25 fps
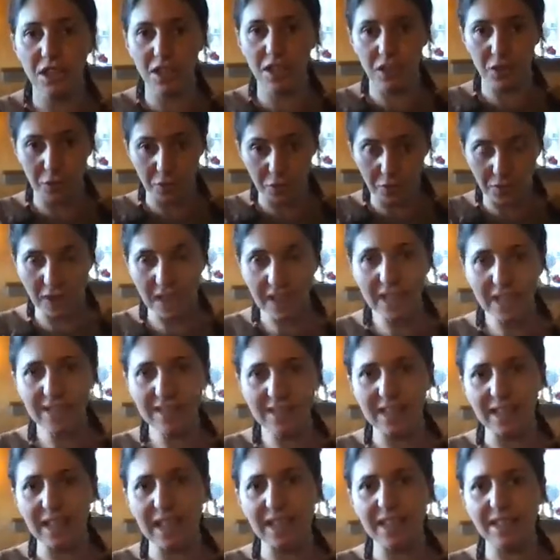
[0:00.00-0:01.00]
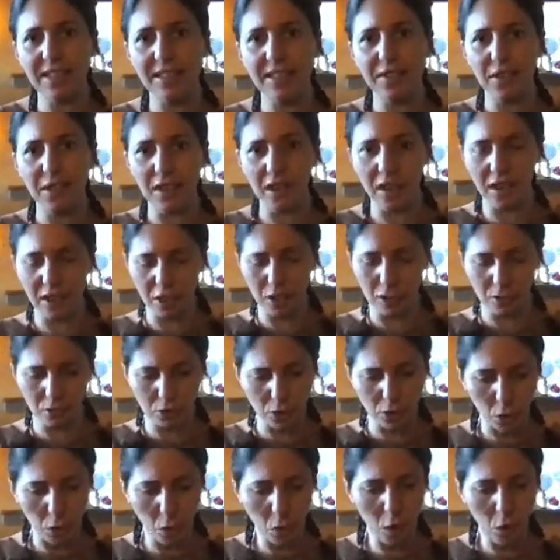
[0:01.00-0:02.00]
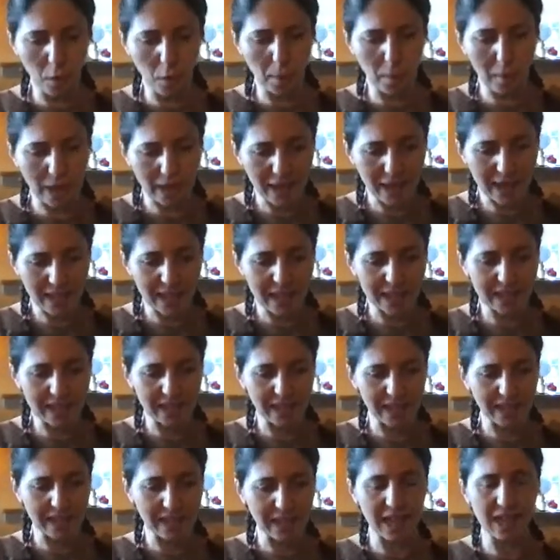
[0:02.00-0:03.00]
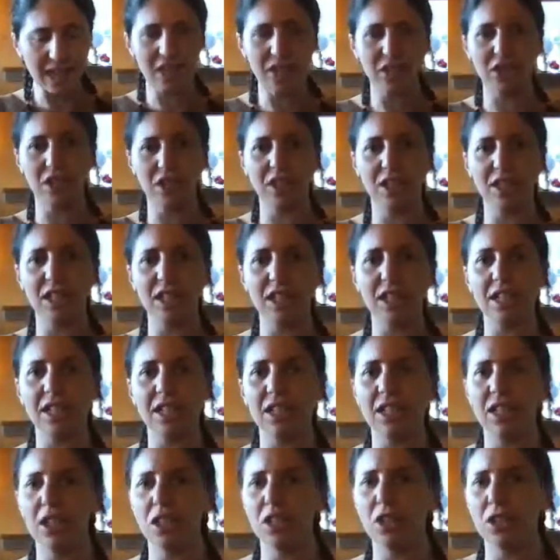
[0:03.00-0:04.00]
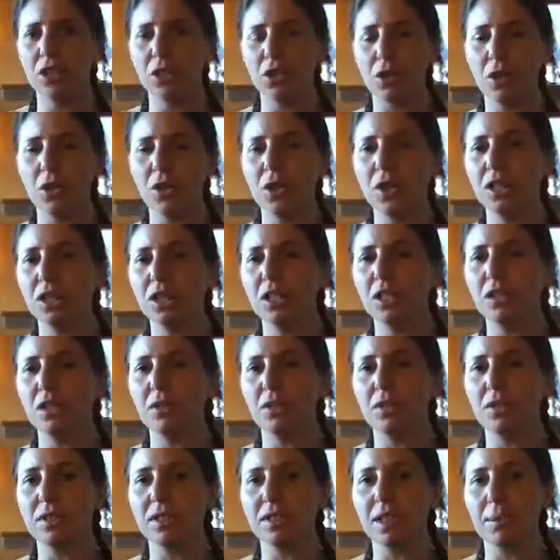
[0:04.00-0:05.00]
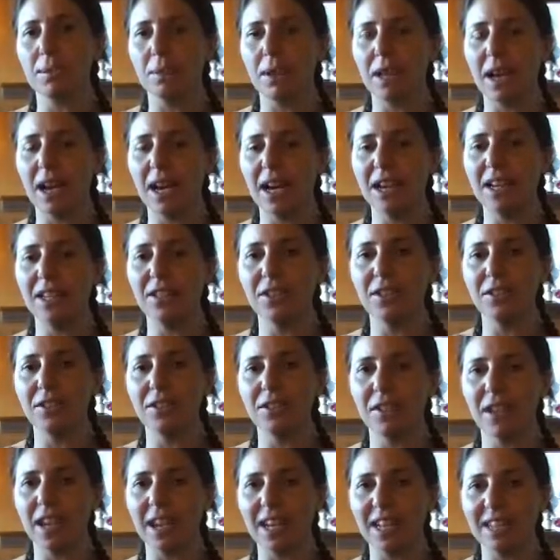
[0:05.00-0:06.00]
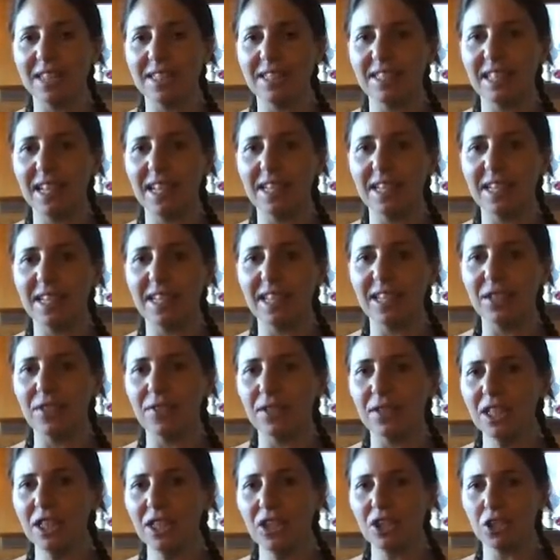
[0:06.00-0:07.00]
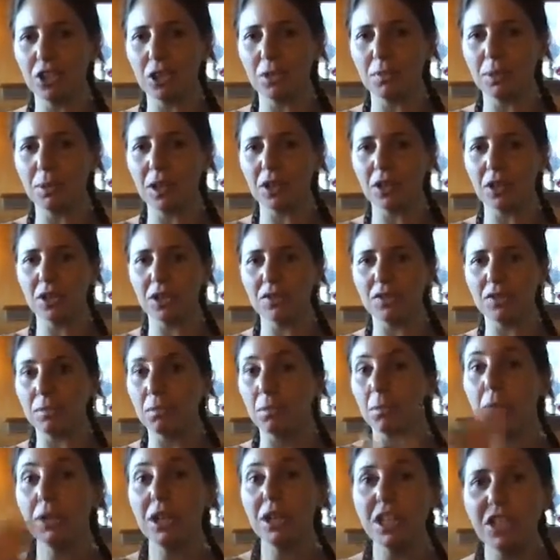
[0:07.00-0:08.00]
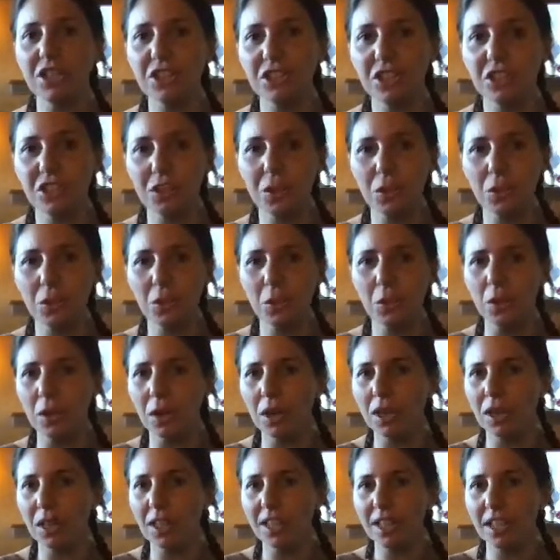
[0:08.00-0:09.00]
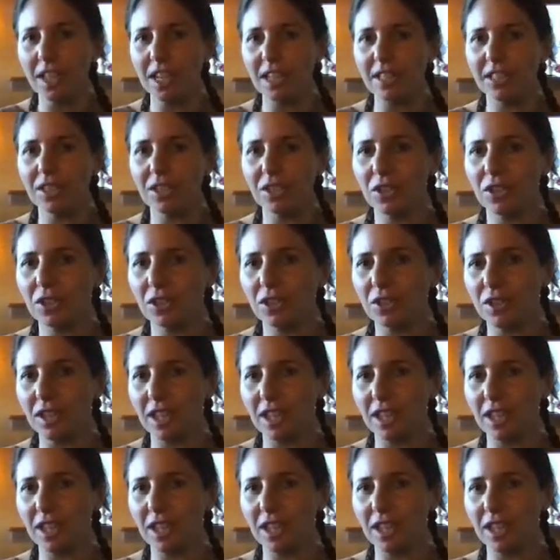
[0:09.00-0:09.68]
to face that, the whole pain can actually turn into some kind of ecstatic adventure, because we breach through a certain